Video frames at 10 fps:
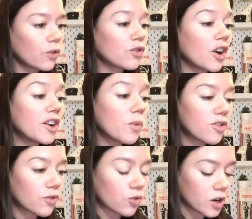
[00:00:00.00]
So starting
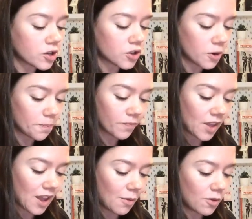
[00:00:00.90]
with structure,
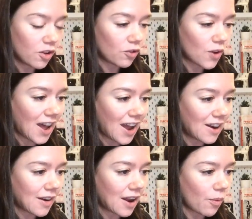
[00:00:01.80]
I'm going to
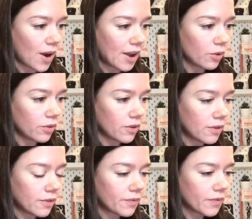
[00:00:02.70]
add around